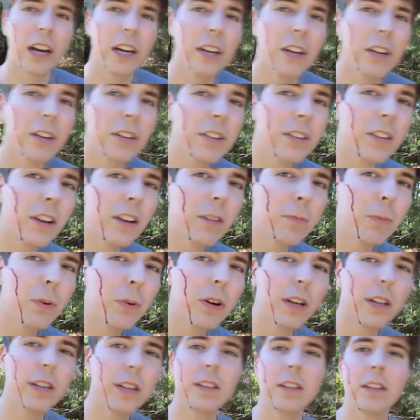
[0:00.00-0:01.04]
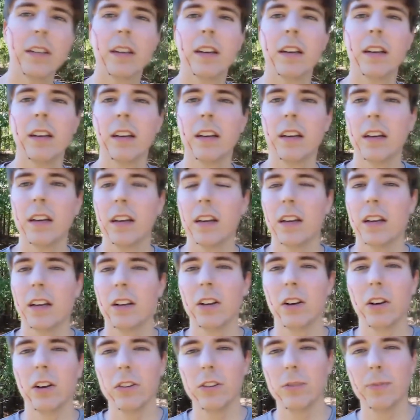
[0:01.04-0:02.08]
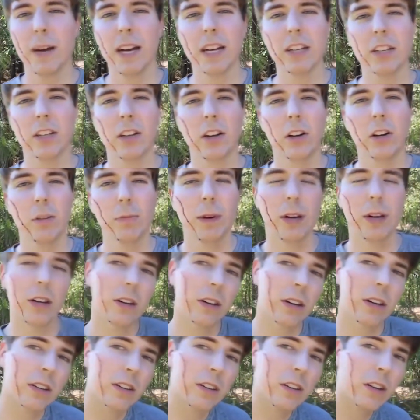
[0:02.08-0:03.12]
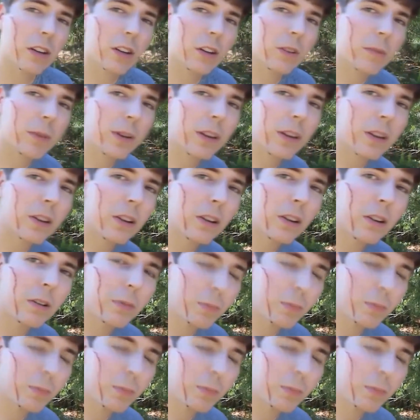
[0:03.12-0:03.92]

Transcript: All right, note this up, boys. Don't smash the Coke bottle against the Coke bottle.